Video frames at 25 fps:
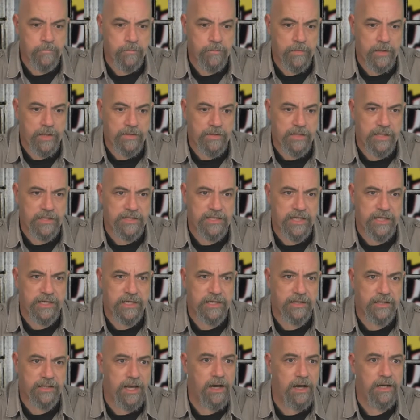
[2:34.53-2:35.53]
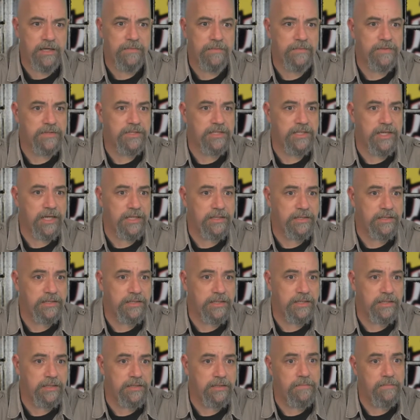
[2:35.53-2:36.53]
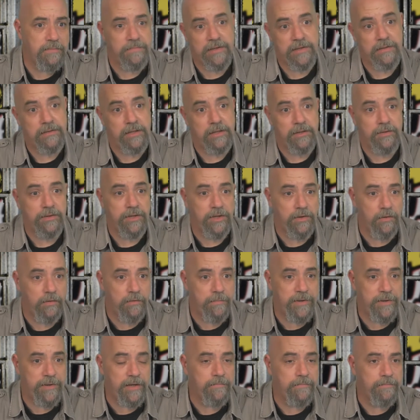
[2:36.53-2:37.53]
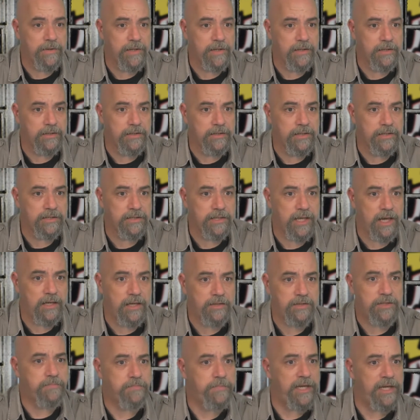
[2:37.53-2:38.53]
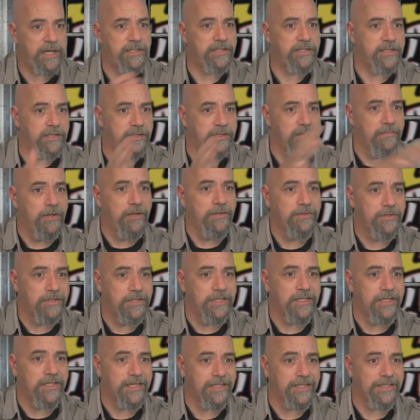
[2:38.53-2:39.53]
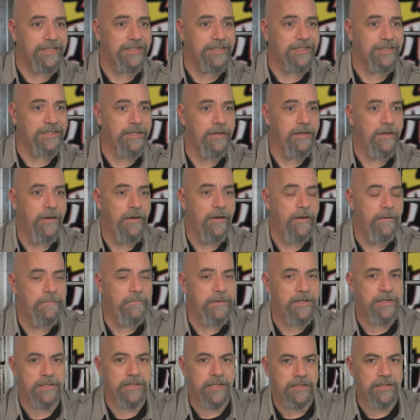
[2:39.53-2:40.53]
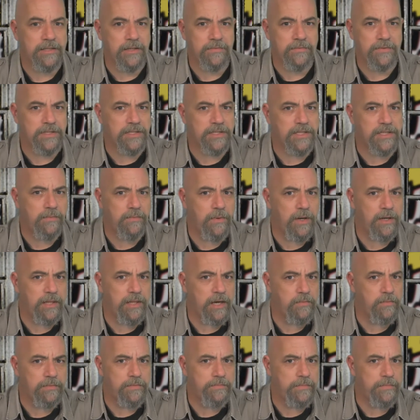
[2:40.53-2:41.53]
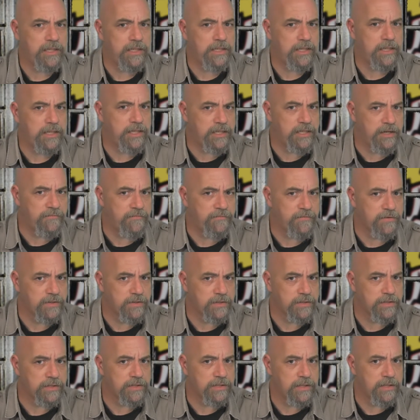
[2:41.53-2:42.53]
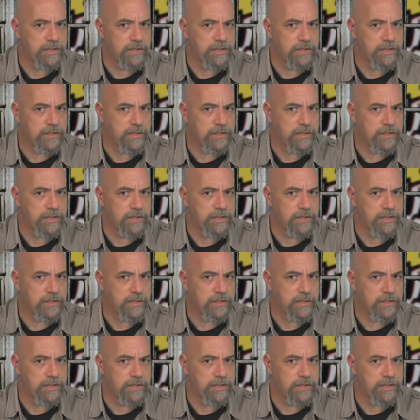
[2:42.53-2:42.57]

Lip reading: they're taking the arguments against the European bill and things like that and just pasting them onto this, because I don't see why that would make any difference.